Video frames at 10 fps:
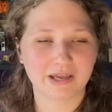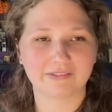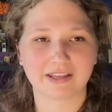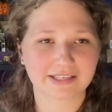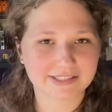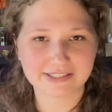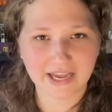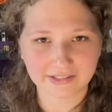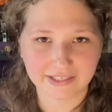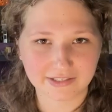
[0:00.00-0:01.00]
and like
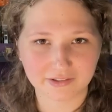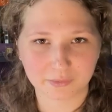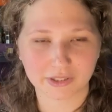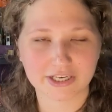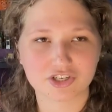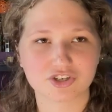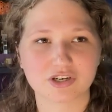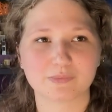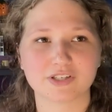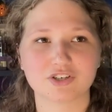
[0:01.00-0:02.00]
selling the
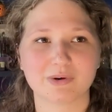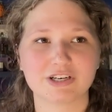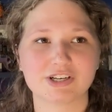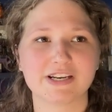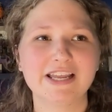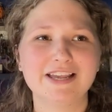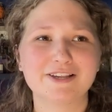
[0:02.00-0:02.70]
relationship situation.